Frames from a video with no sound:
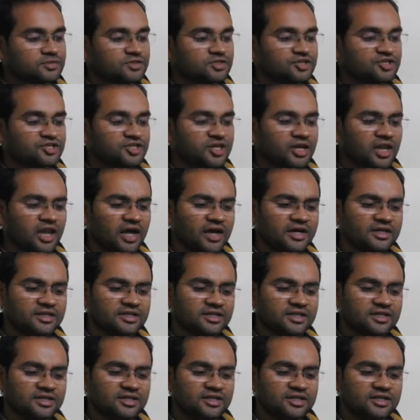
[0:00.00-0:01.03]
Shall I?
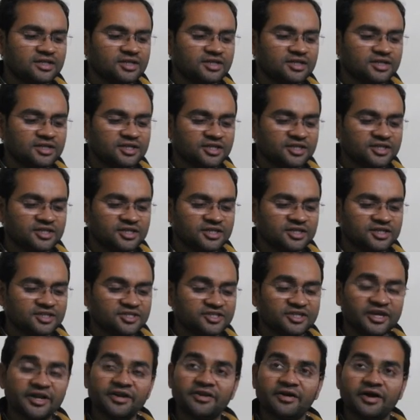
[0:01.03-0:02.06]

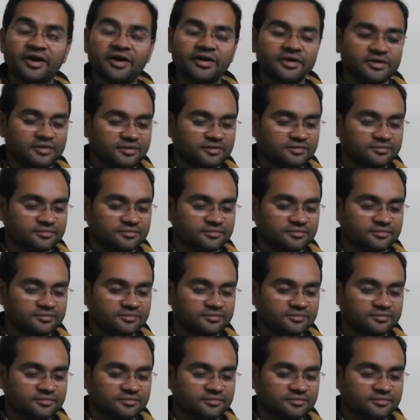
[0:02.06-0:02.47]
Shan't I?